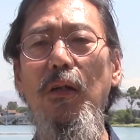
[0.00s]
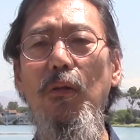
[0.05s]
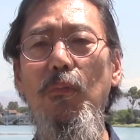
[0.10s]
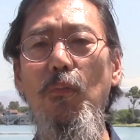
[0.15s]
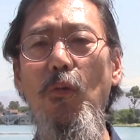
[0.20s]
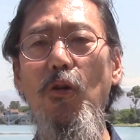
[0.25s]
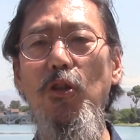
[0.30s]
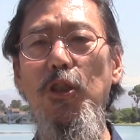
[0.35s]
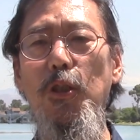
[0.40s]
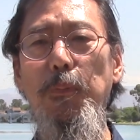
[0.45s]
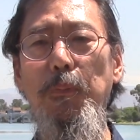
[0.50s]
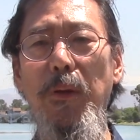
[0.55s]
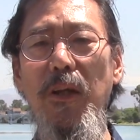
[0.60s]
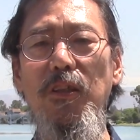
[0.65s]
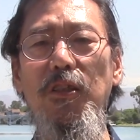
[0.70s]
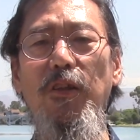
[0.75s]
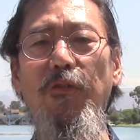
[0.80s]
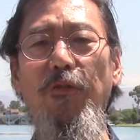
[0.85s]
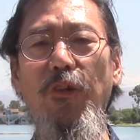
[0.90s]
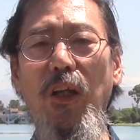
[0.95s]
more
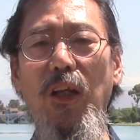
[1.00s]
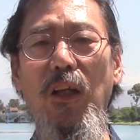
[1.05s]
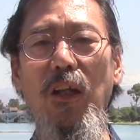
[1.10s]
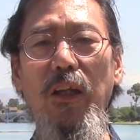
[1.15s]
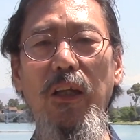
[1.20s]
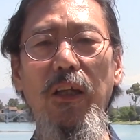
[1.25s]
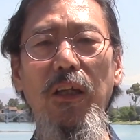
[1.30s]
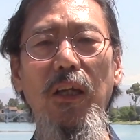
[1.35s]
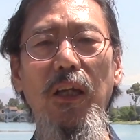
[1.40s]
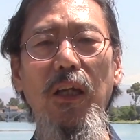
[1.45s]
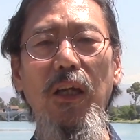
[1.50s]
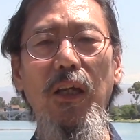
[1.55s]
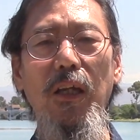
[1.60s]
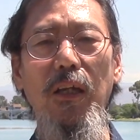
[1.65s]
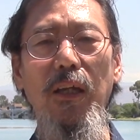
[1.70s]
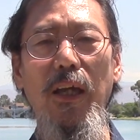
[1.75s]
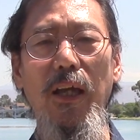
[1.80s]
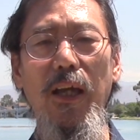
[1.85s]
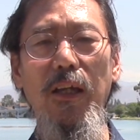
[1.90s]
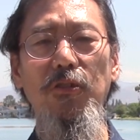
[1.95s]
specifically
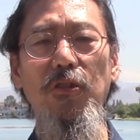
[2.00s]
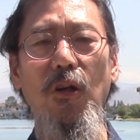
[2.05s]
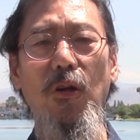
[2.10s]
as